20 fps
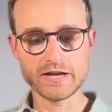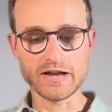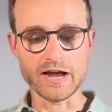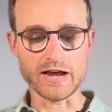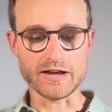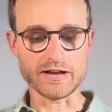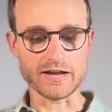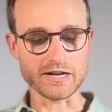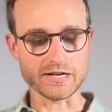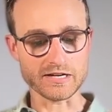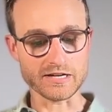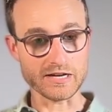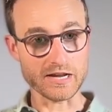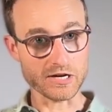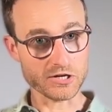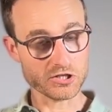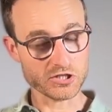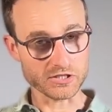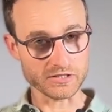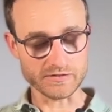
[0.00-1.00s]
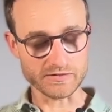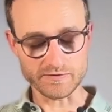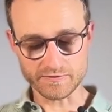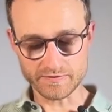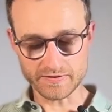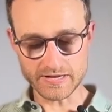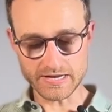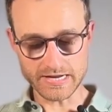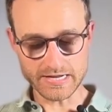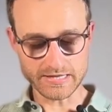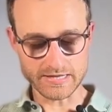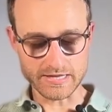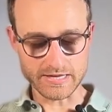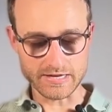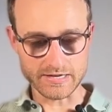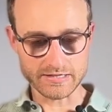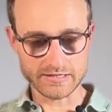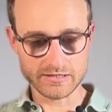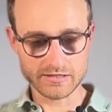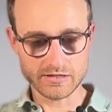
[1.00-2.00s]
and I can actually feed
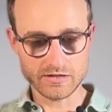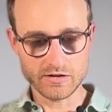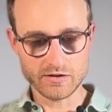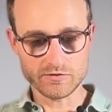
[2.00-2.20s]
this